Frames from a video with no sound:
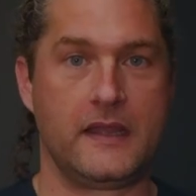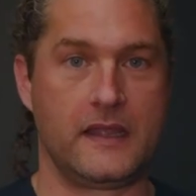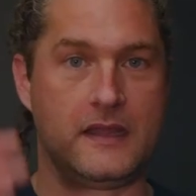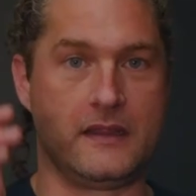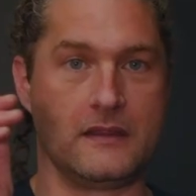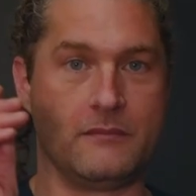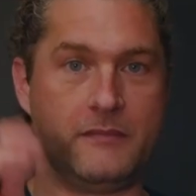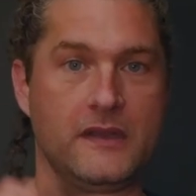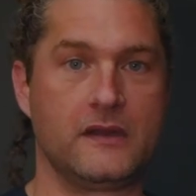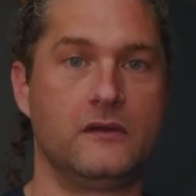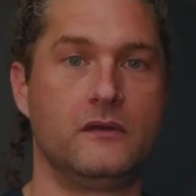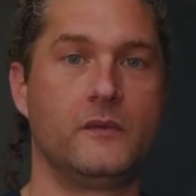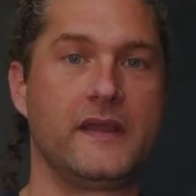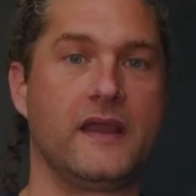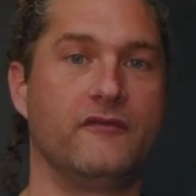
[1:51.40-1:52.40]
In the
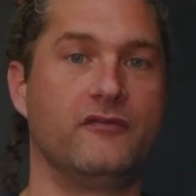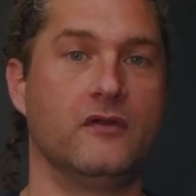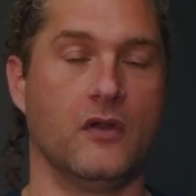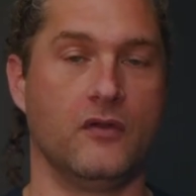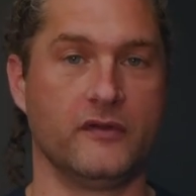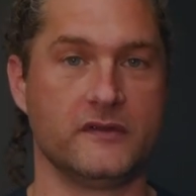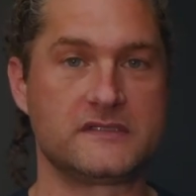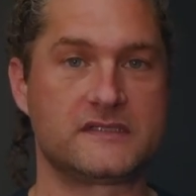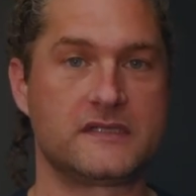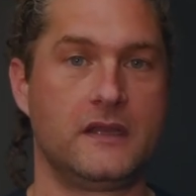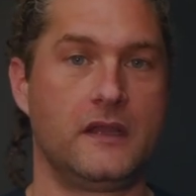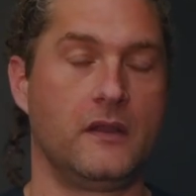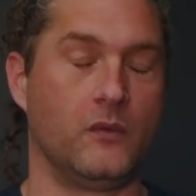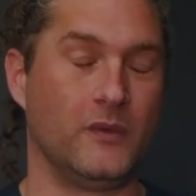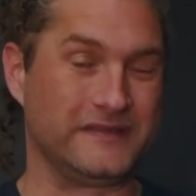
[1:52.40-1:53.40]
middle, we have Grover's,
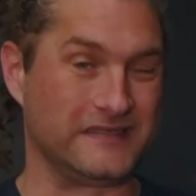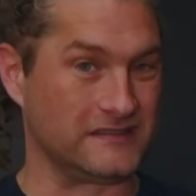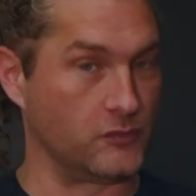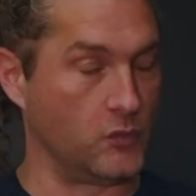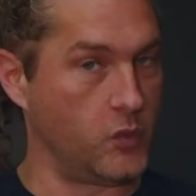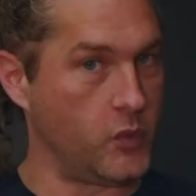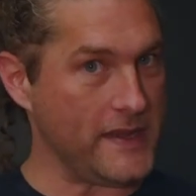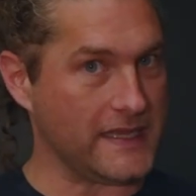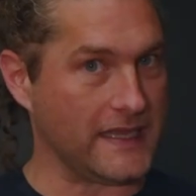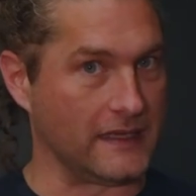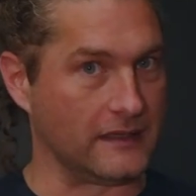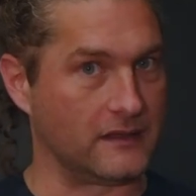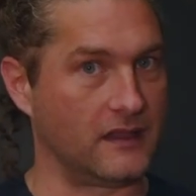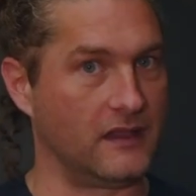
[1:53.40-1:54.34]
which it's weakened.